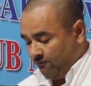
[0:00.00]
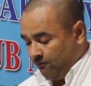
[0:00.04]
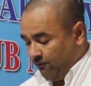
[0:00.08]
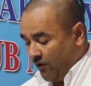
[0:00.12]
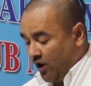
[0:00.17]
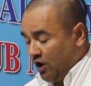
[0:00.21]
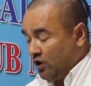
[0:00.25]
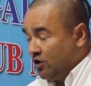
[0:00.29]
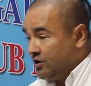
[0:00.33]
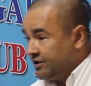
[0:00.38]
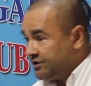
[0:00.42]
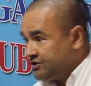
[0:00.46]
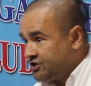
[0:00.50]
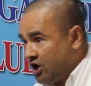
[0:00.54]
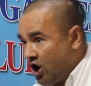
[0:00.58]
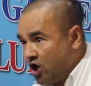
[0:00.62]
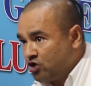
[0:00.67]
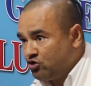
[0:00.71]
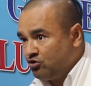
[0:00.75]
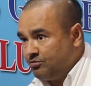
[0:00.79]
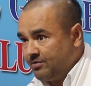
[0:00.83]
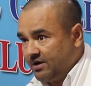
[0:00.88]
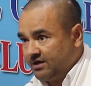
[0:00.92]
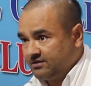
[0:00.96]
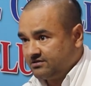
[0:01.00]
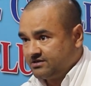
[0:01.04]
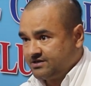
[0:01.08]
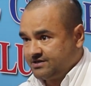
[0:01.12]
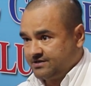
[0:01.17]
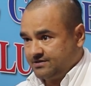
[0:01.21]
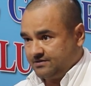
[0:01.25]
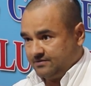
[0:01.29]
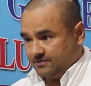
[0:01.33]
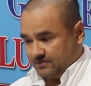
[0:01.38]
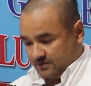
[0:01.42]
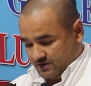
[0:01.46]
following
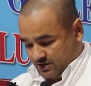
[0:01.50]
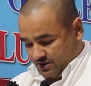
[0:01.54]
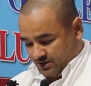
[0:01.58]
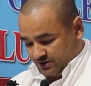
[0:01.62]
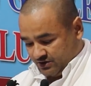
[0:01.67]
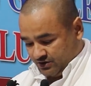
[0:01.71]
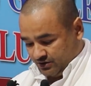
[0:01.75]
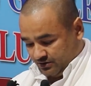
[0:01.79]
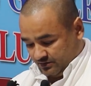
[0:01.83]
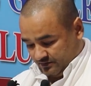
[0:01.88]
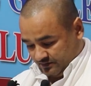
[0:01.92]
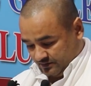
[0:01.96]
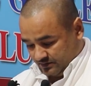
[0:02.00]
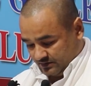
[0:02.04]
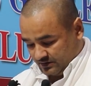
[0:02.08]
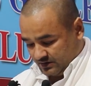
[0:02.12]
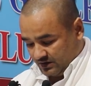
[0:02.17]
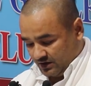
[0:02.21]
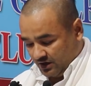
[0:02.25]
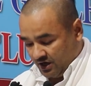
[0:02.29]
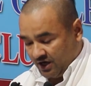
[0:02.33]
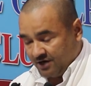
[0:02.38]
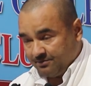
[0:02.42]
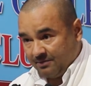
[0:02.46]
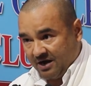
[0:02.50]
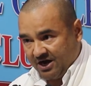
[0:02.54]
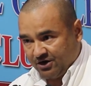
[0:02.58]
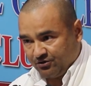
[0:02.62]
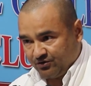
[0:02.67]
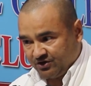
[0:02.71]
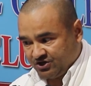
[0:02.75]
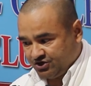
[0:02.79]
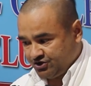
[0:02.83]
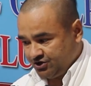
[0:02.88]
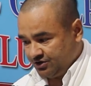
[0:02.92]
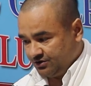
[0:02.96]
documents on my
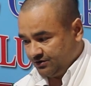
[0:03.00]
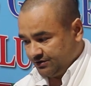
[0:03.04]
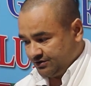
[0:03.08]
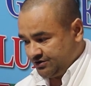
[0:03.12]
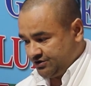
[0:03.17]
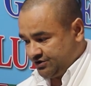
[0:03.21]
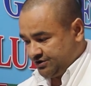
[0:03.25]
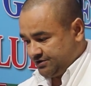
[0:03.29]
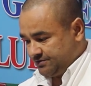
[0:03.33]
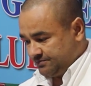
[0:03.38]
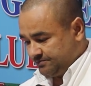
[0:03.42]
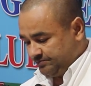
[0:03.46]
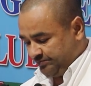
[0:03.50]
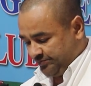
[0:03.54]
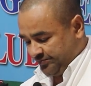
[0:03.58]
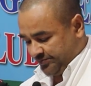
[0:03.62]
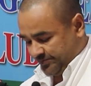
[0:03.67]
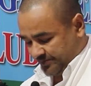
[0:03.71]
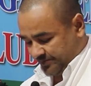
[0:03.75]
research.